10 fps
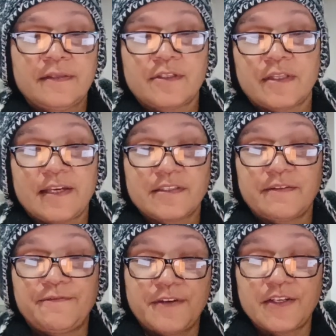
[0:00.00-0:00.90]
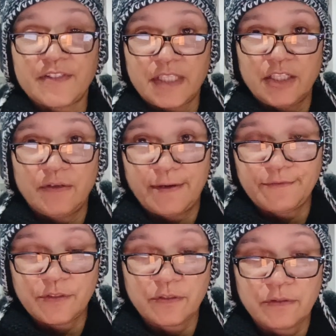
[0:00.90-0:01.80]
So that's the first thing you
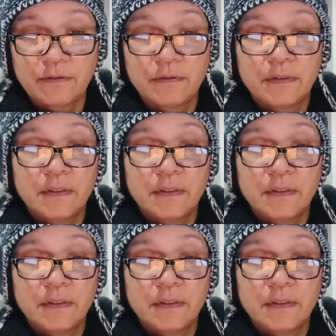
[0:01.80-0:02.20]
have to do.